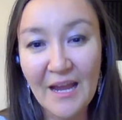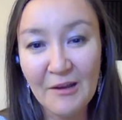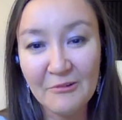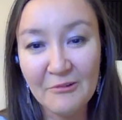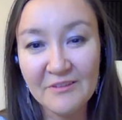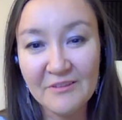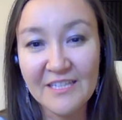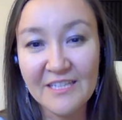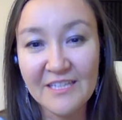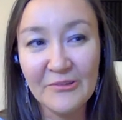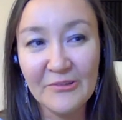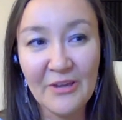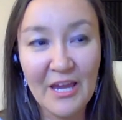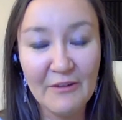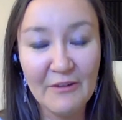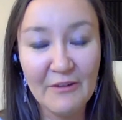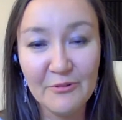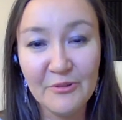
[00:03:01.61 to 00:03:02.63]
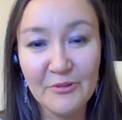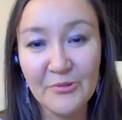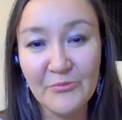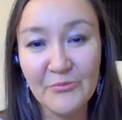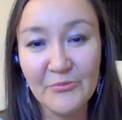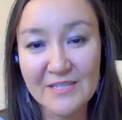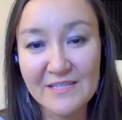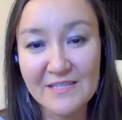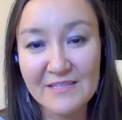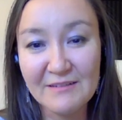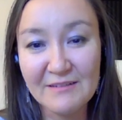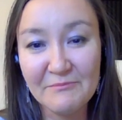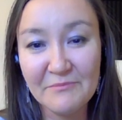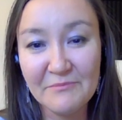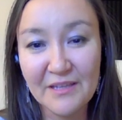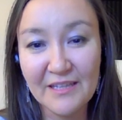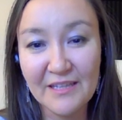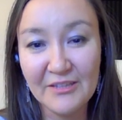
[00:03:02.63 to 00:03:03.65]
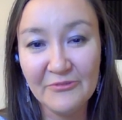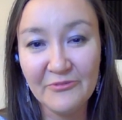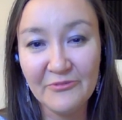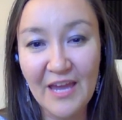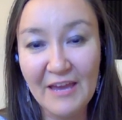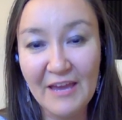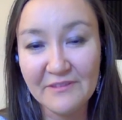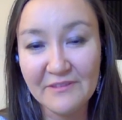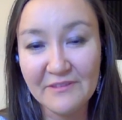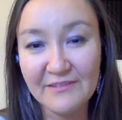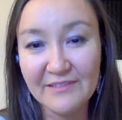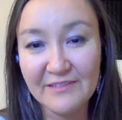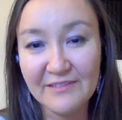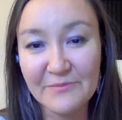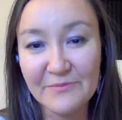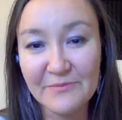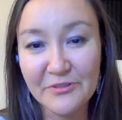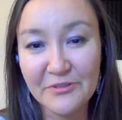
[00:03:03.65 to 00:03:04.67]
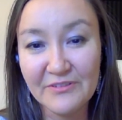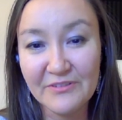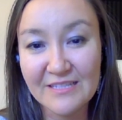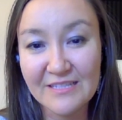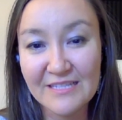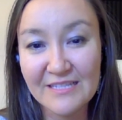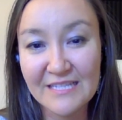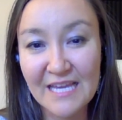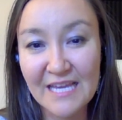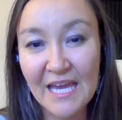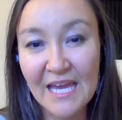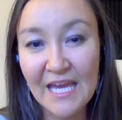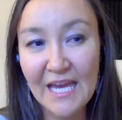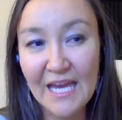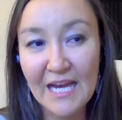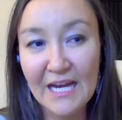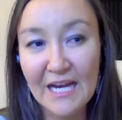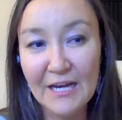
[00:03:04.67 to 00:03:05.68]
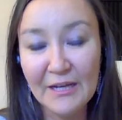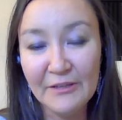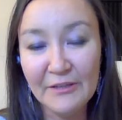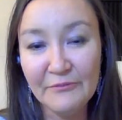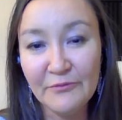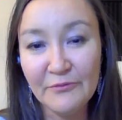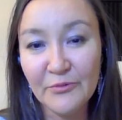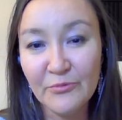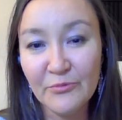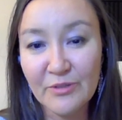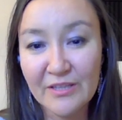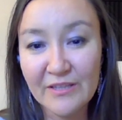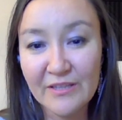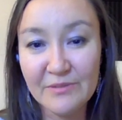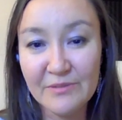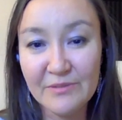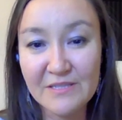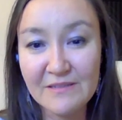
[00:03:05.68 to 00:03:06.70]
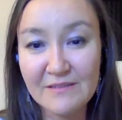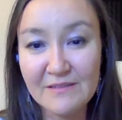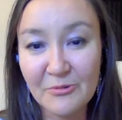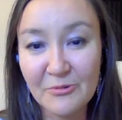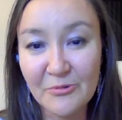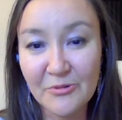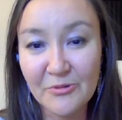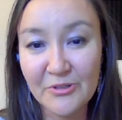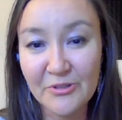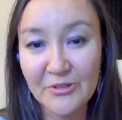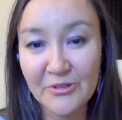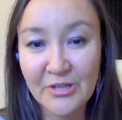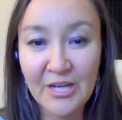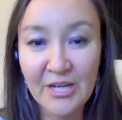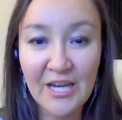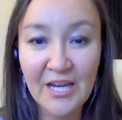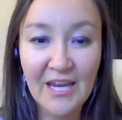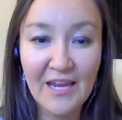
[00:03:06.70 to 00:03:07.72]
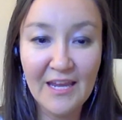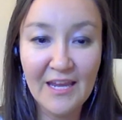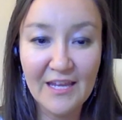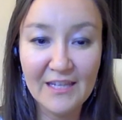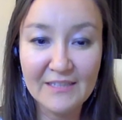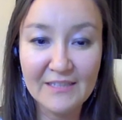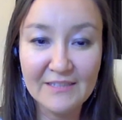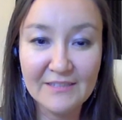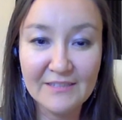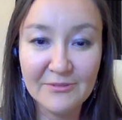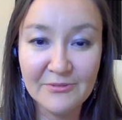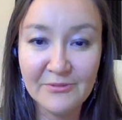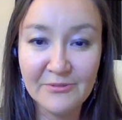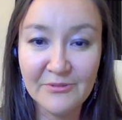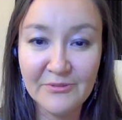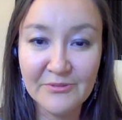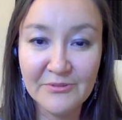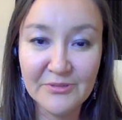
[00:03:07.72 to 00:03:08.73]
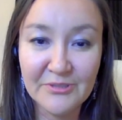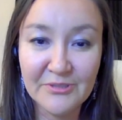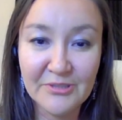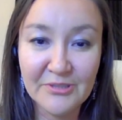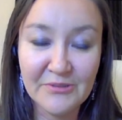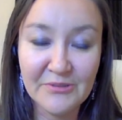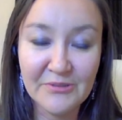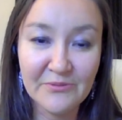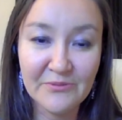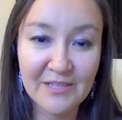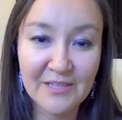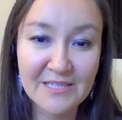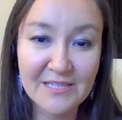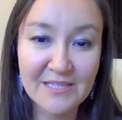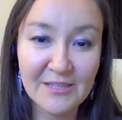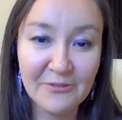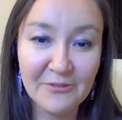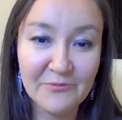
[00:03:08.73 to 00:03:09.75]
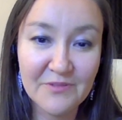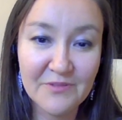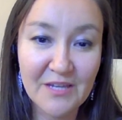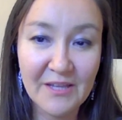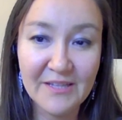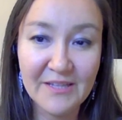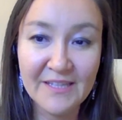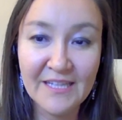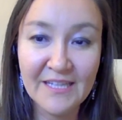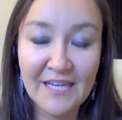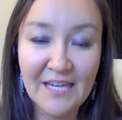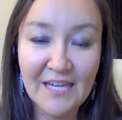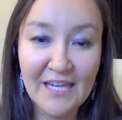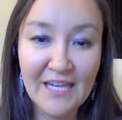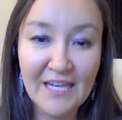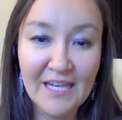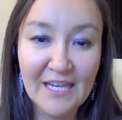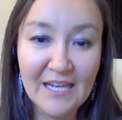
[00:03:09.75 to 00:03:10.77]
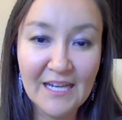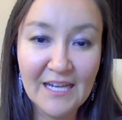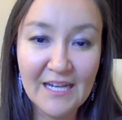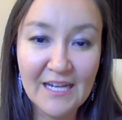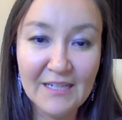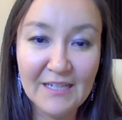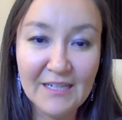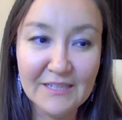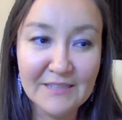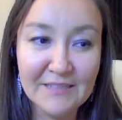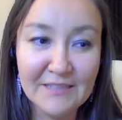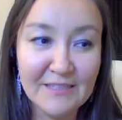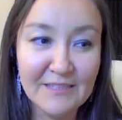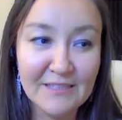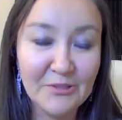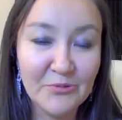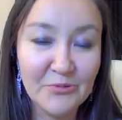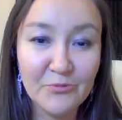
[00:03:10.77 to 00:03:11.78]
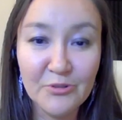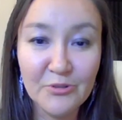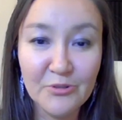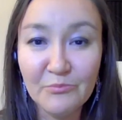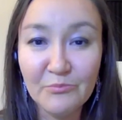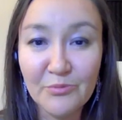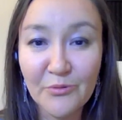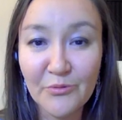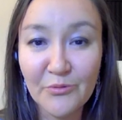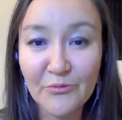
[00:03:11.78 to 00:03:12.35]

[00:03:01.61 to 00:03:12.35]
that you have all the wisdom and you've had the experience? If you were the business owner, and all, things that you've done that you would improve.